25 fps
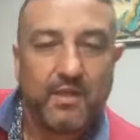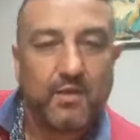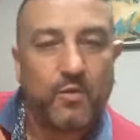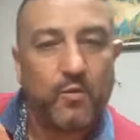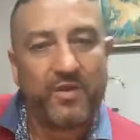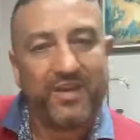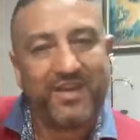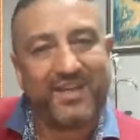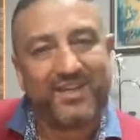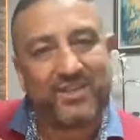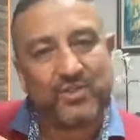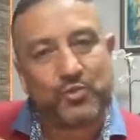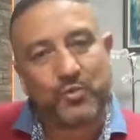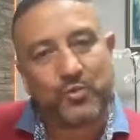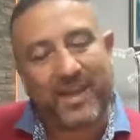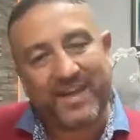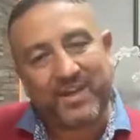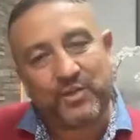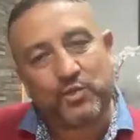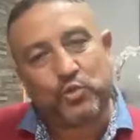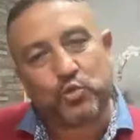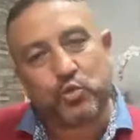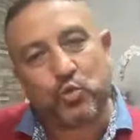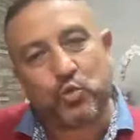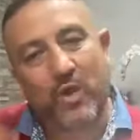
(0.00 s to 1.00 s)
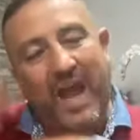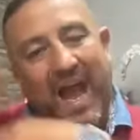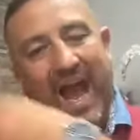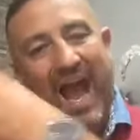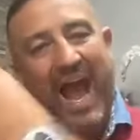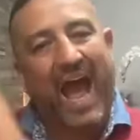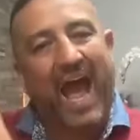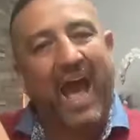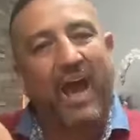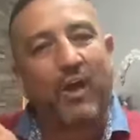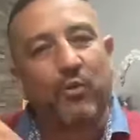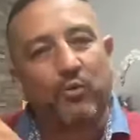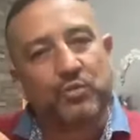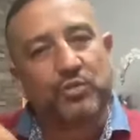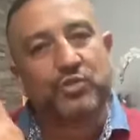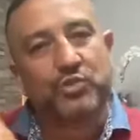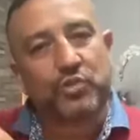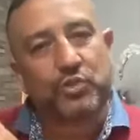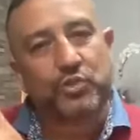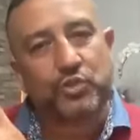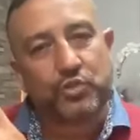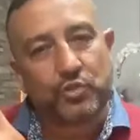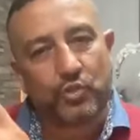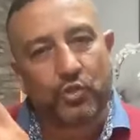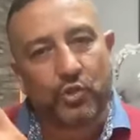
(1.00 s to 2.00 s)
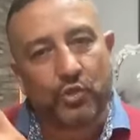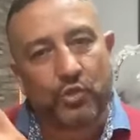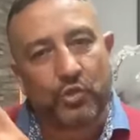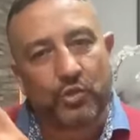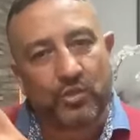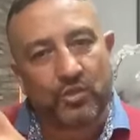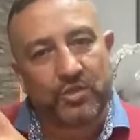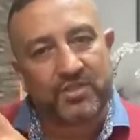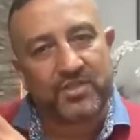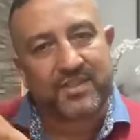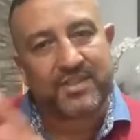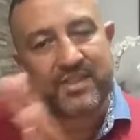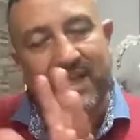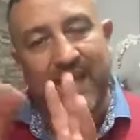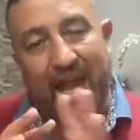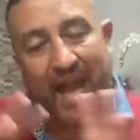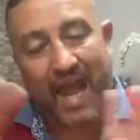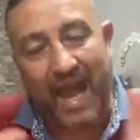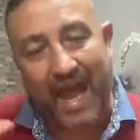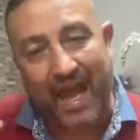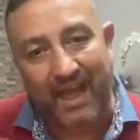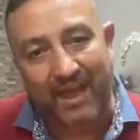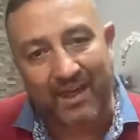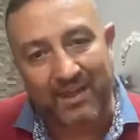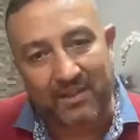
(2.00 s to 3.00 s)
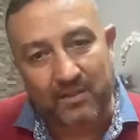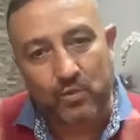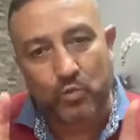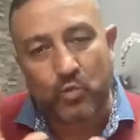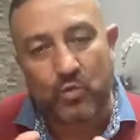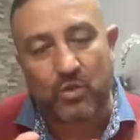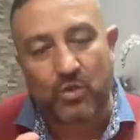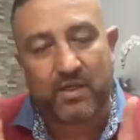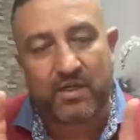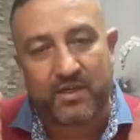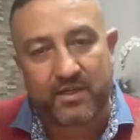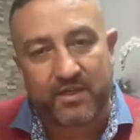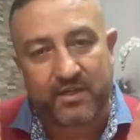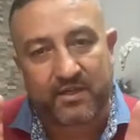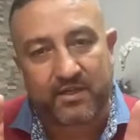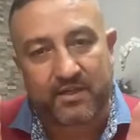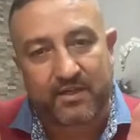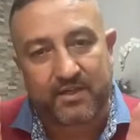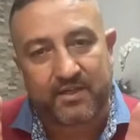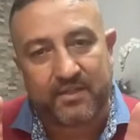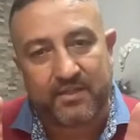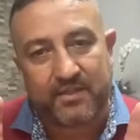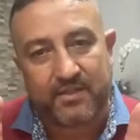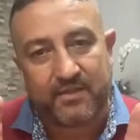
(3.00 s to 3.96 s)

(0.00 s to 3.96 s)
We are trying to outsource the hard work